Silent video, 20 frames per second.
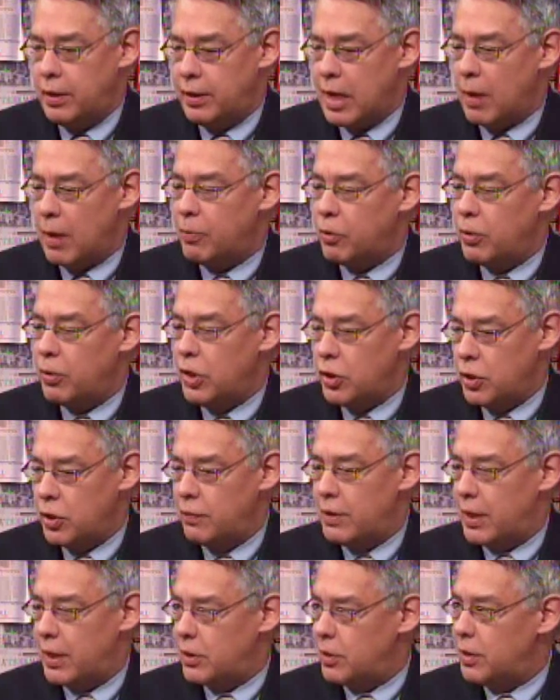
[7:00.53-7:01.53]
and the
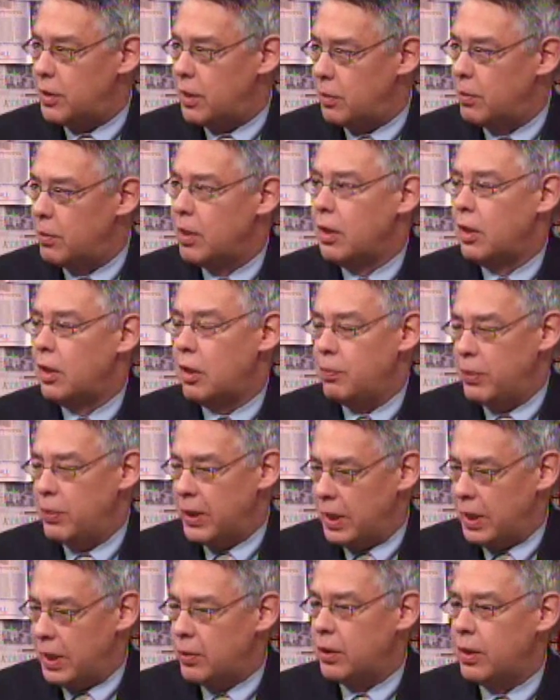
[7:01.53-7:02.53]
operation of that team.
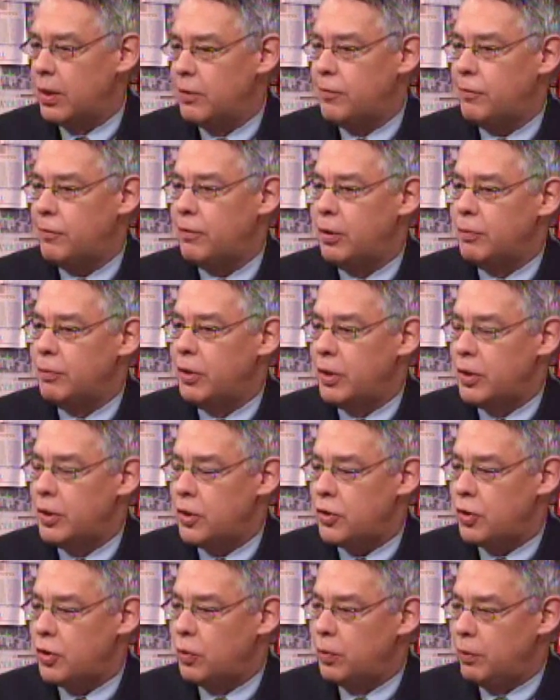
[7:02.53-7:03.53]
Apparently, from the
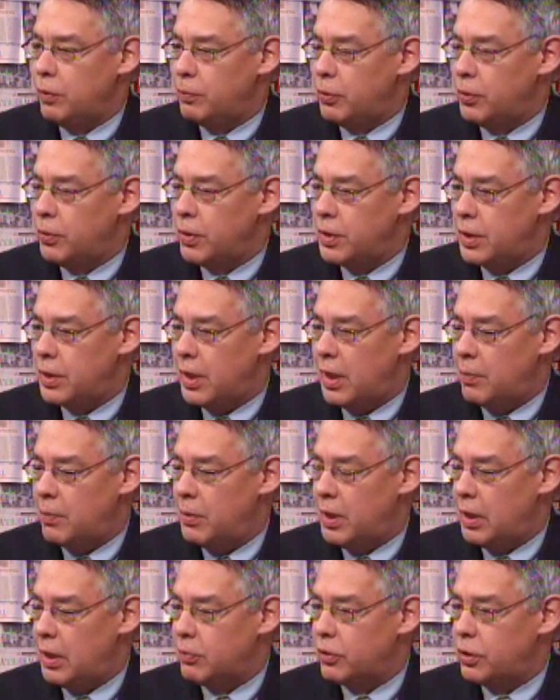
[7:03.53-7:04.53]
initial reports that
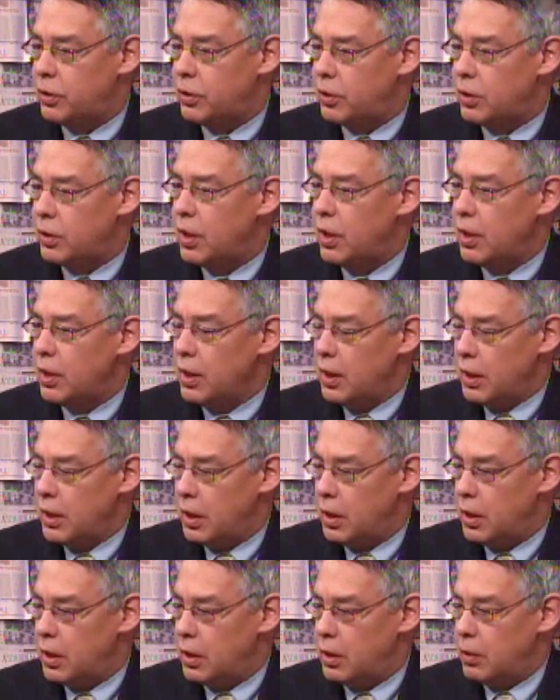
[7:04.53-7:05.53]
I've been able to
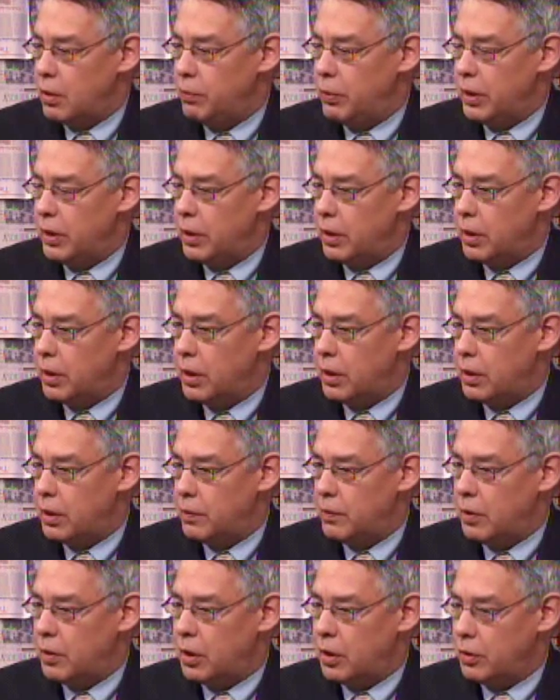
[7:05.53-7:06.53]
be
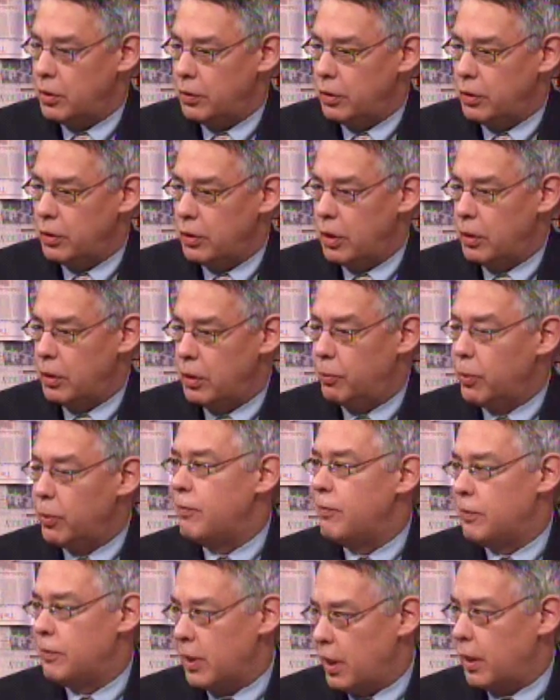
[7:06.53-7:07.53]

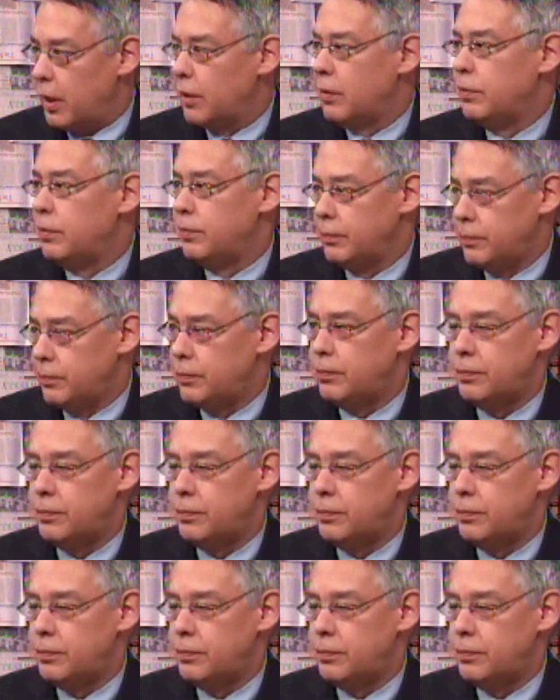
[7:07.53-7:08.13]
briefed on.